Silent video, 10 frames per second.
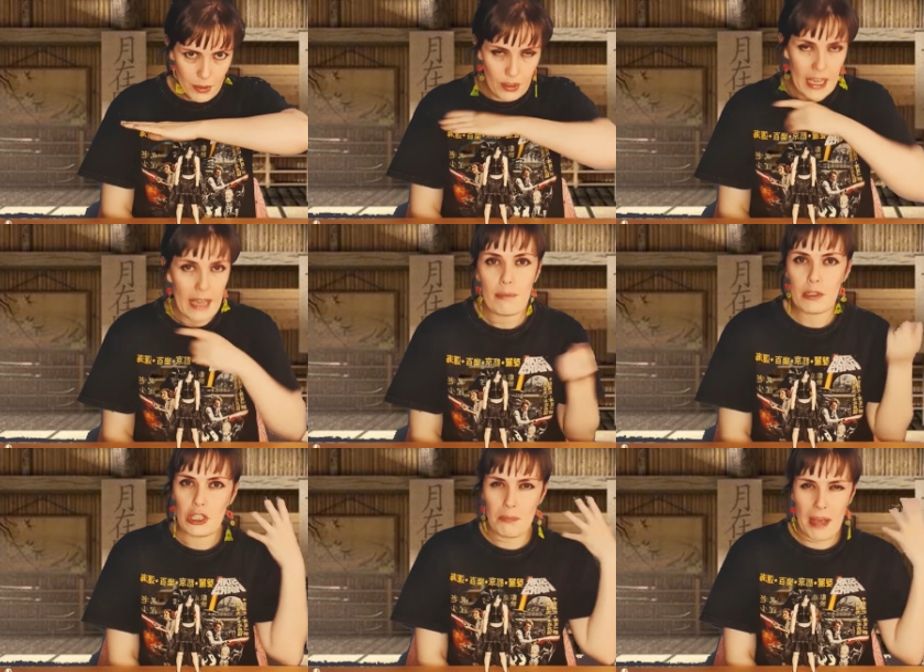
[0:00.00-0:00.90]
Okay, but
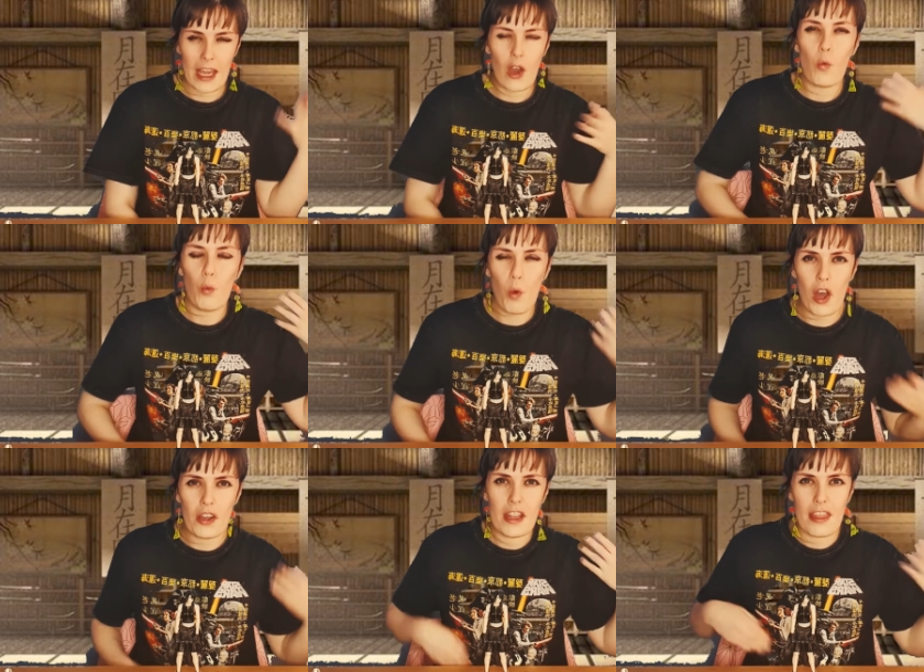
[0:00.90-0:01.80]
just pick
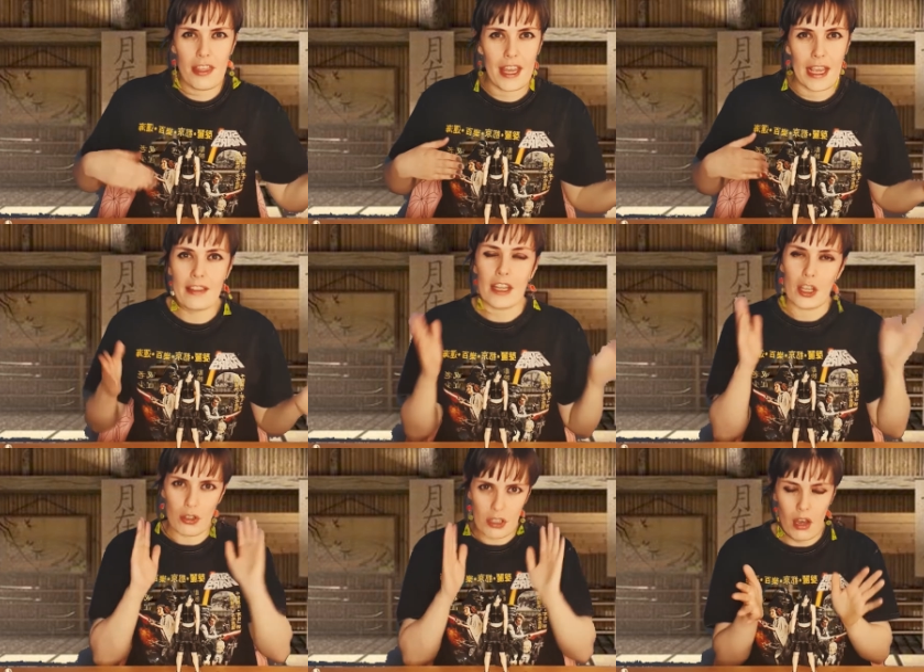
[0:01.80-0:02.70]
1 thing that you're
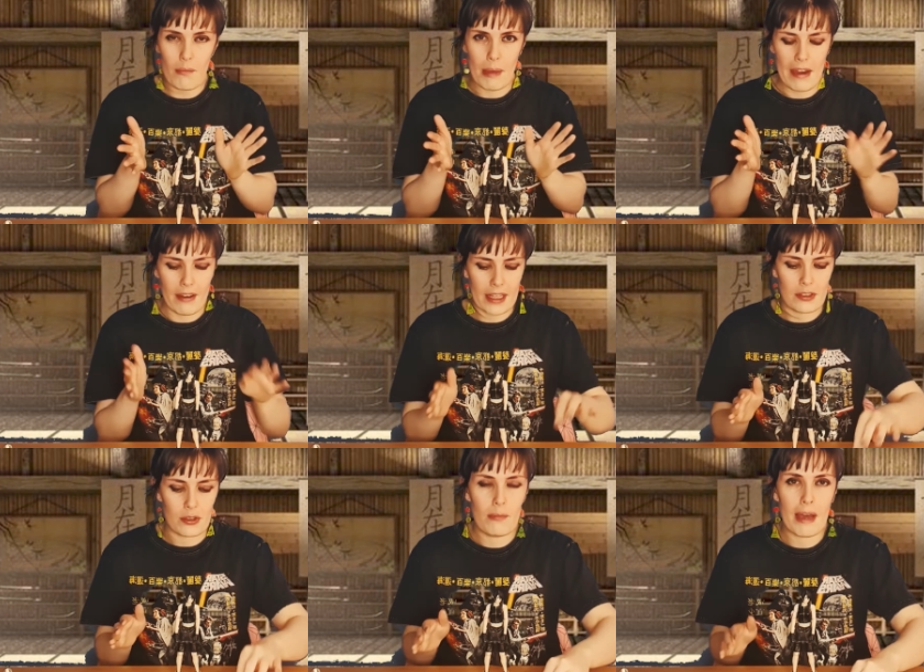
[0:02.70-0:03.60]
going to compare against.
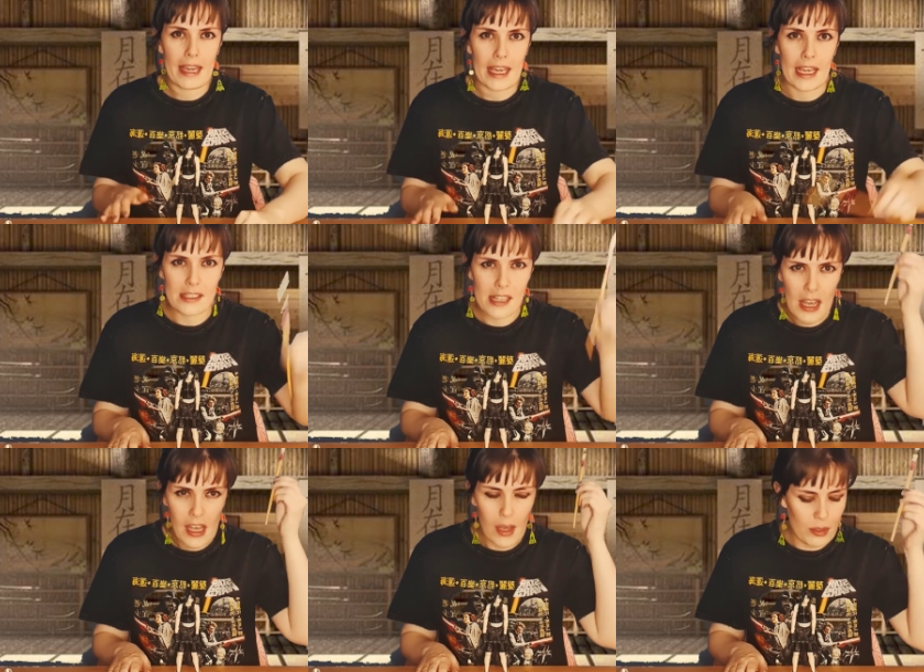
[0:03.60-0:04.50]
So in my case,
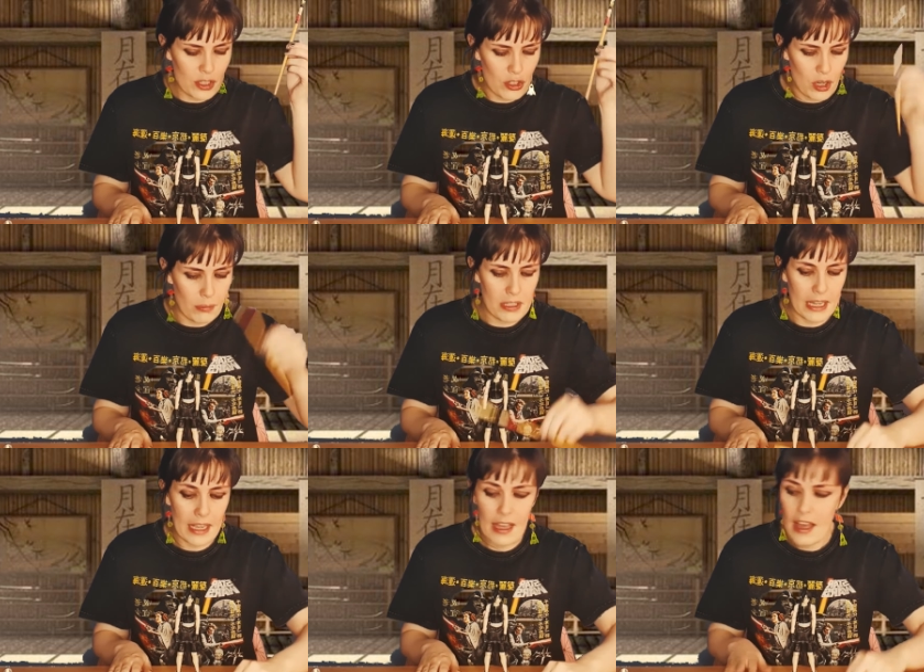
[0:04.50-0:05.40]
it was a
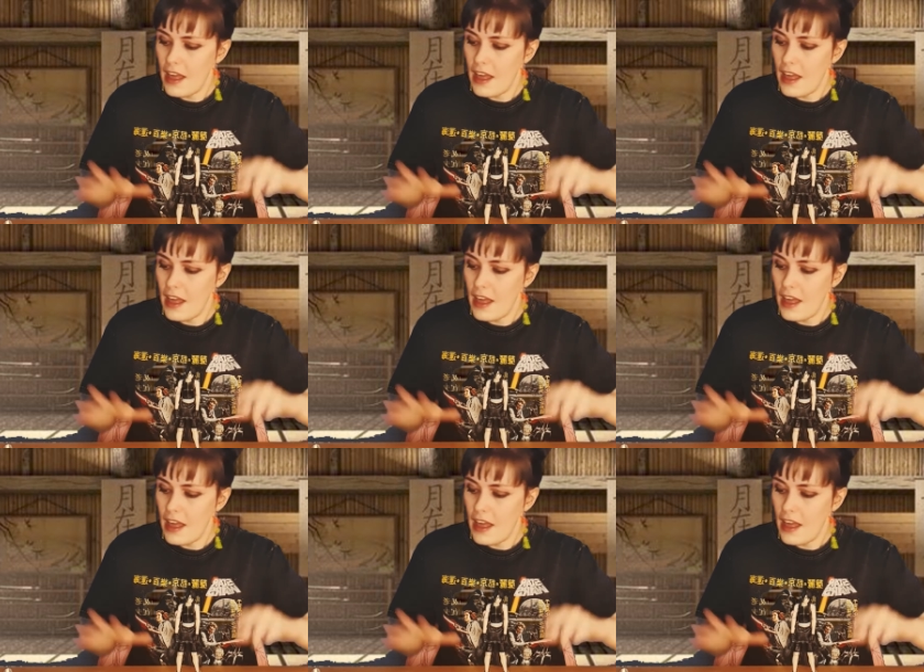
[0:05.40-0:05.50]
chopstick.